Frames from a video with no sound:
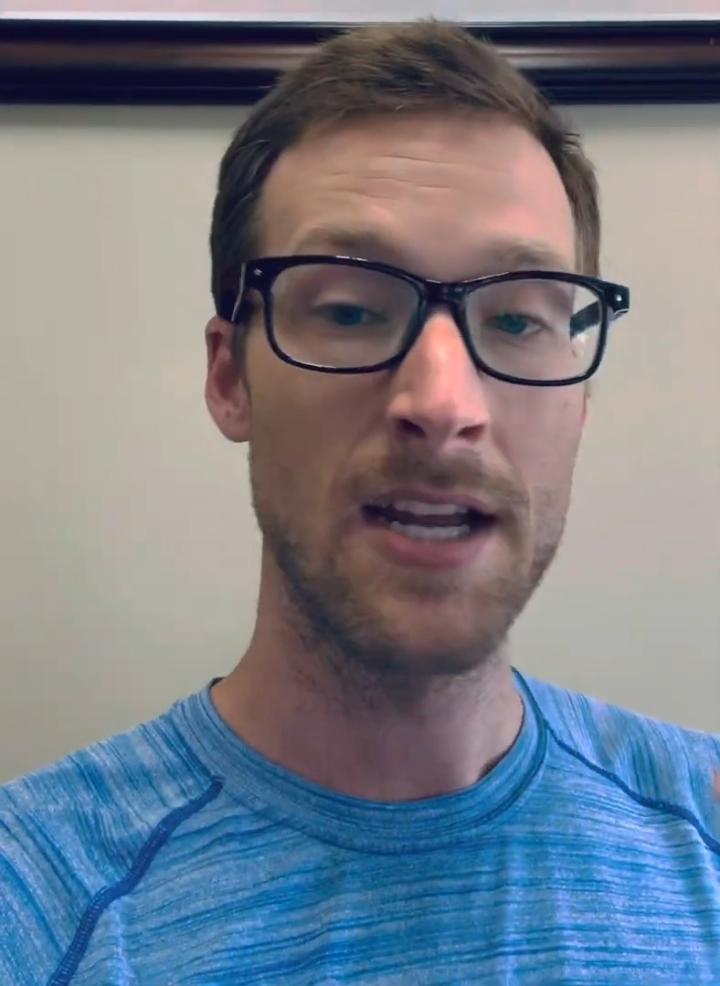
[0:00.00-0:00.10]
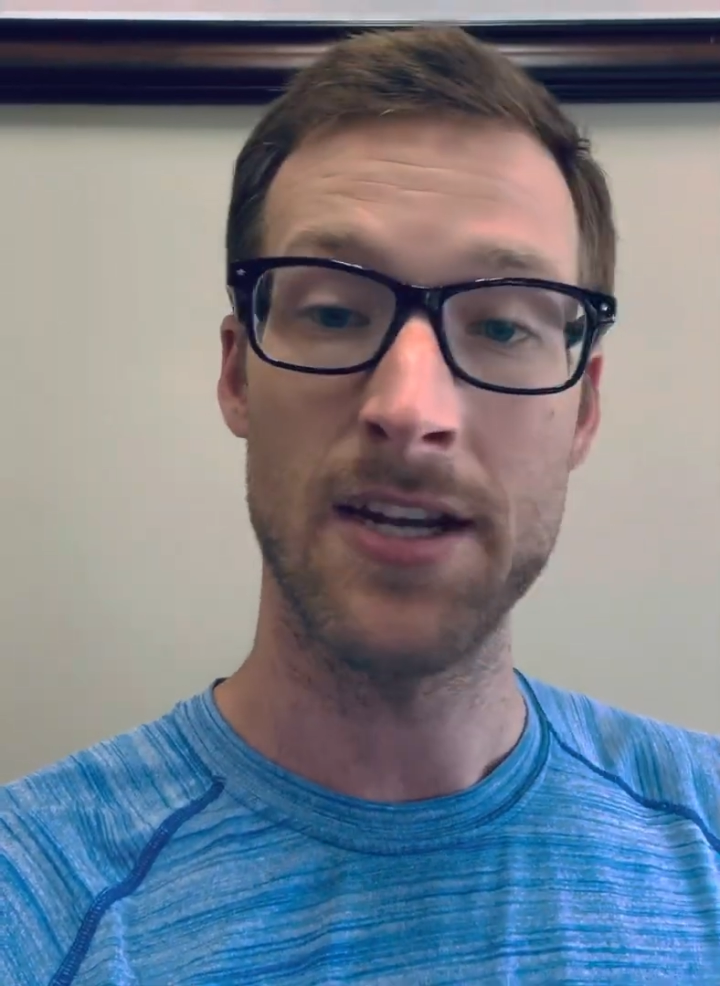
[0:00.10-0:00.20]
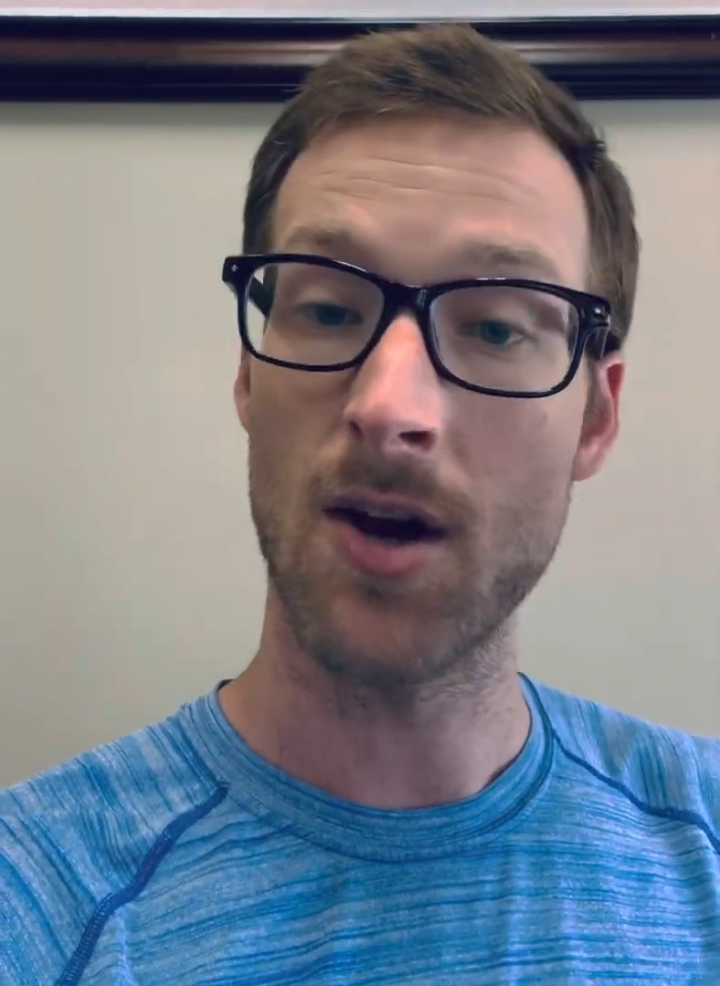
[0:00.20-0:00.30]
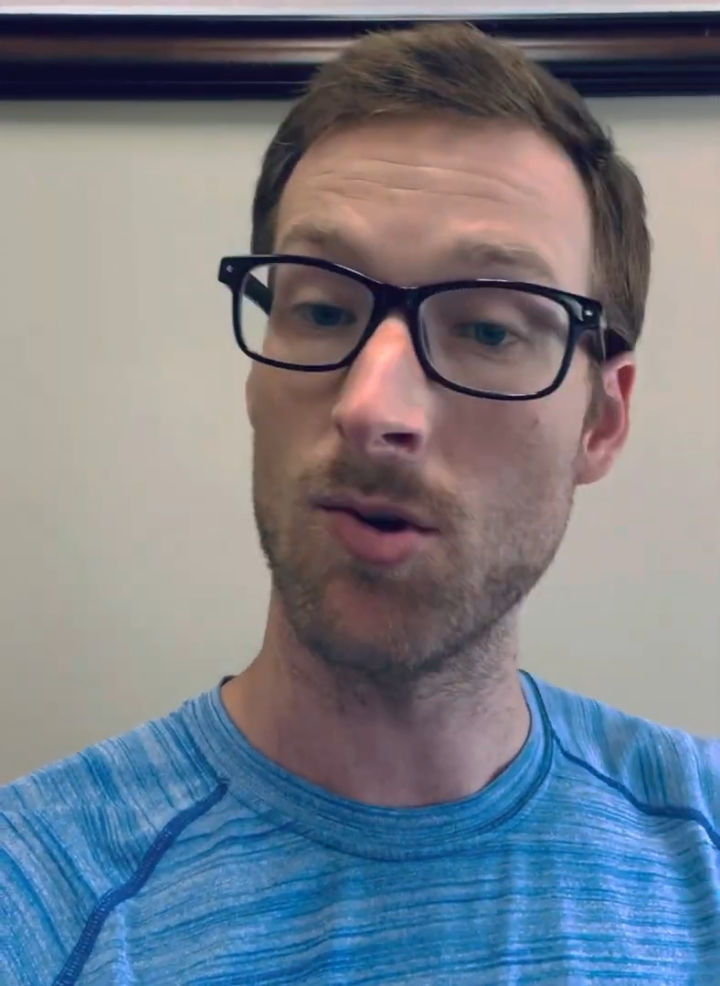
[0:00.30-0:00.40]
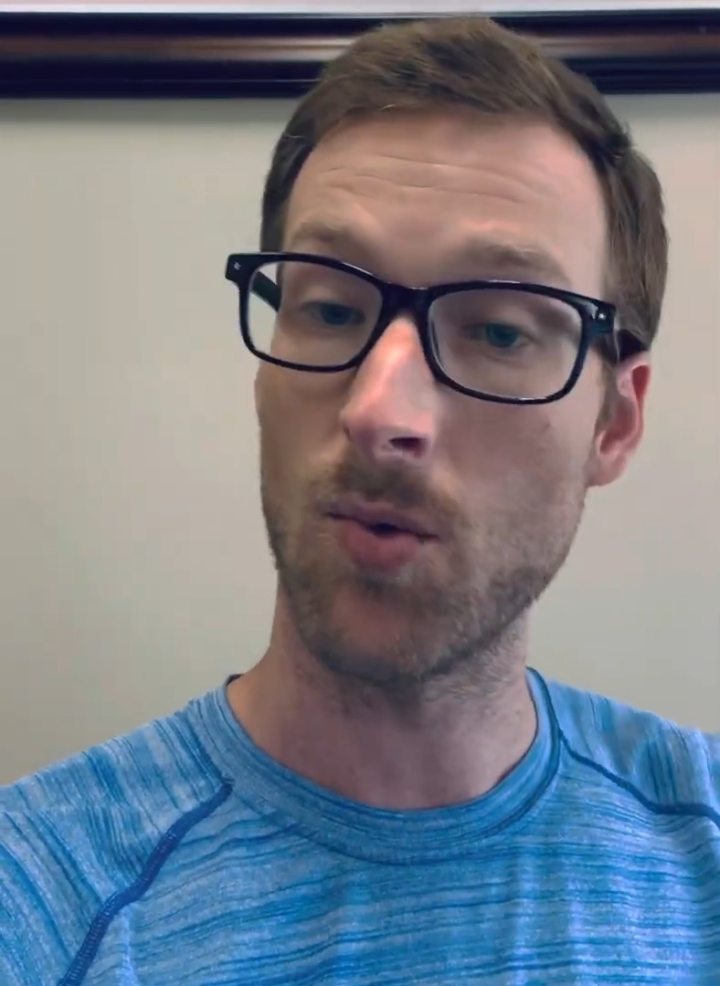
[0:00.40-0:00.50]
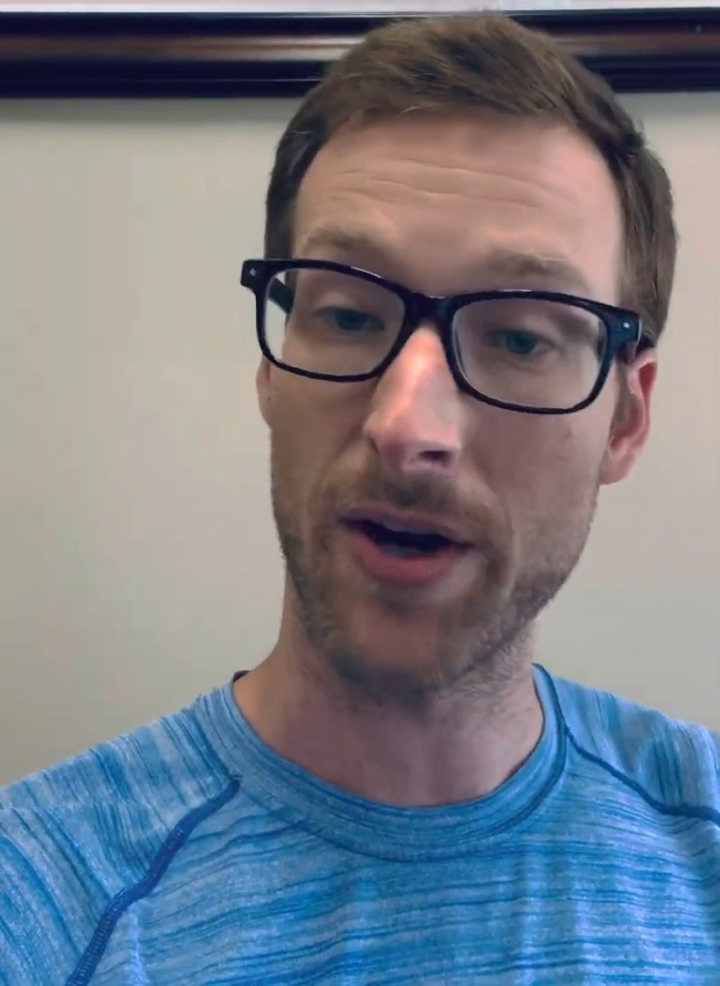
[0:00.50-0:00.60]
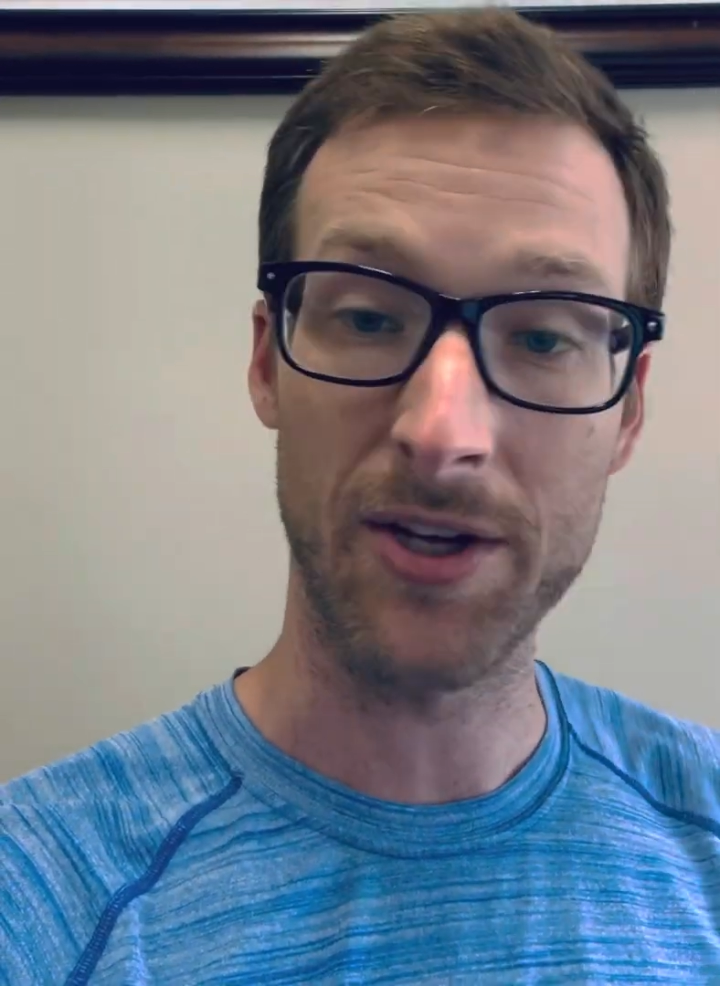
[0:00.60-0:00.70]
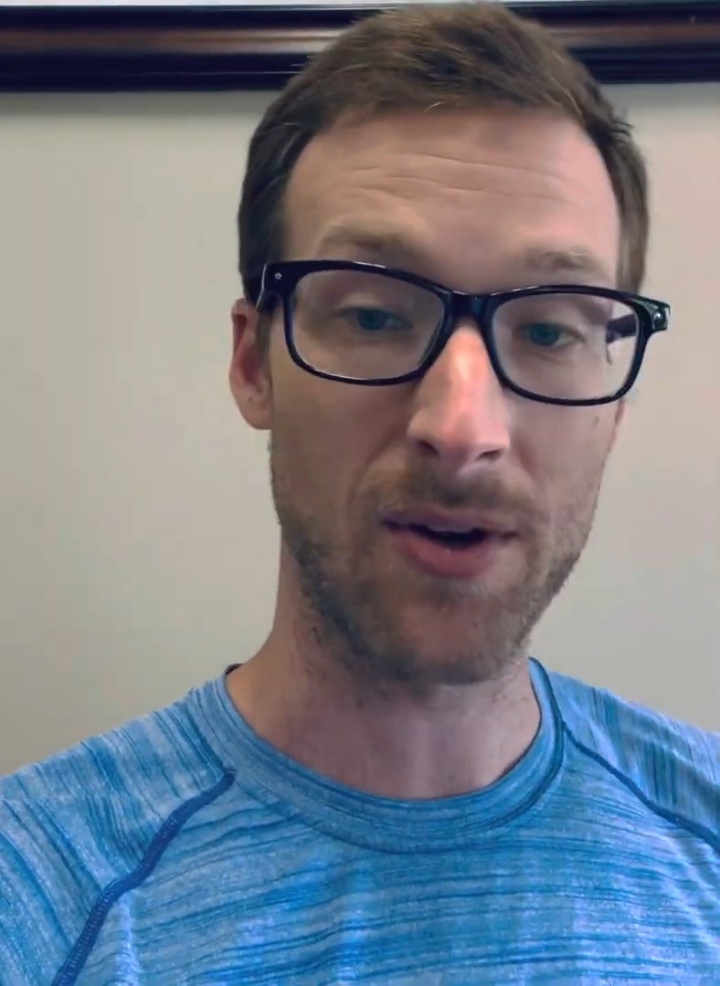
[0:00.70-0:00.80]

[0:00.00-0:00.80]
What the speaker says: knowing where you're